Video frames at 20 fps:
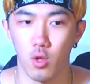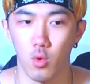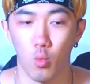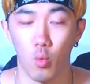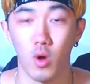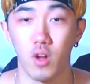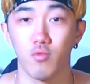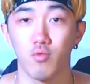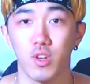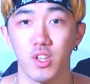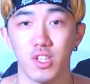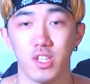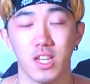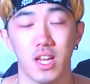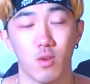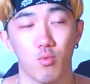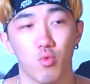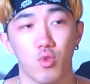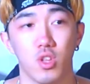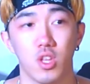one reason I
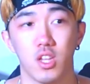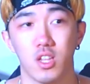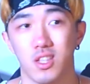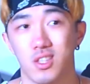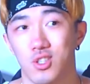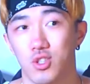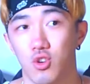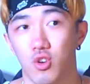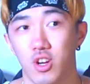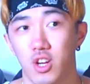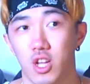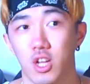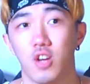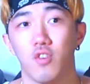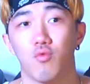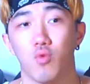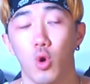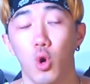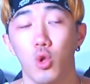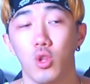really enjoyed
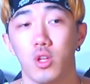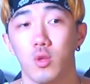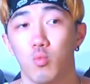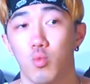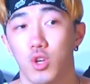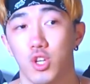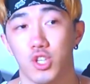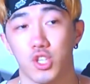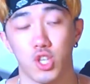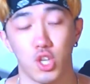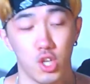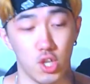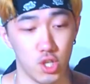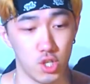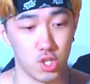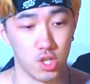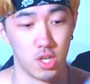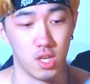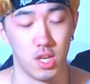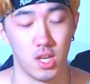Rollin was
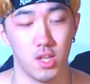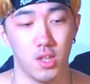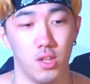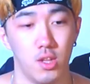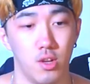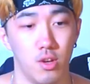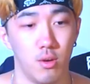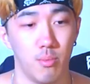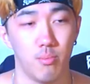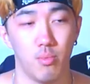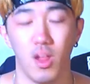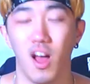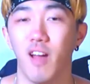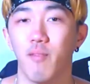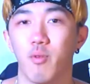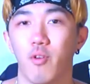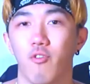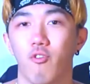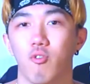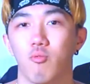because in the live
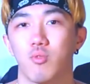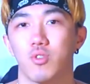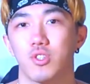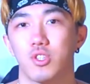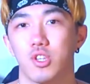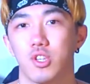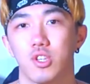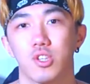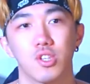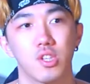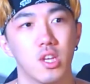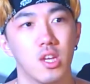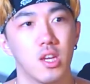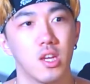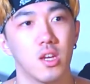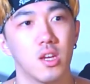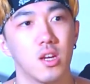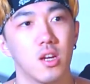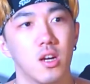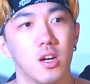performances,
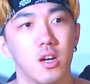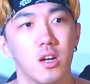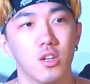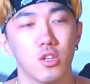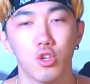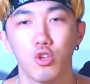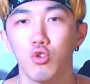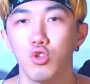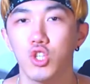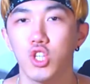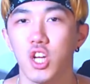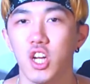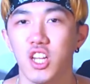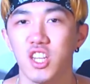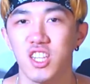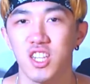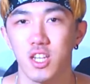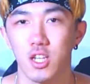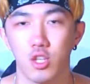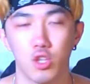You
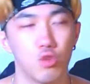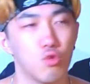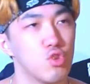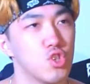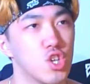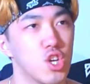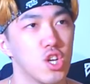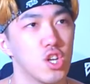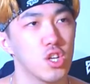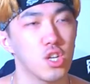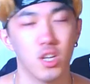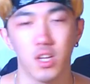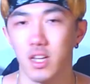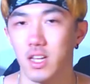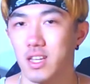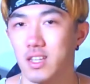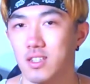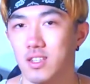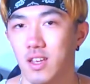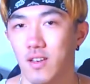Jump
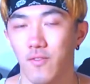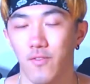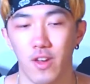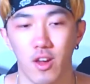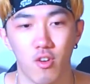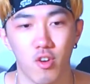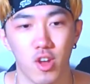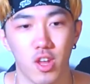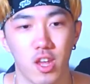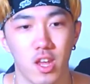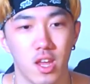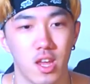is like very,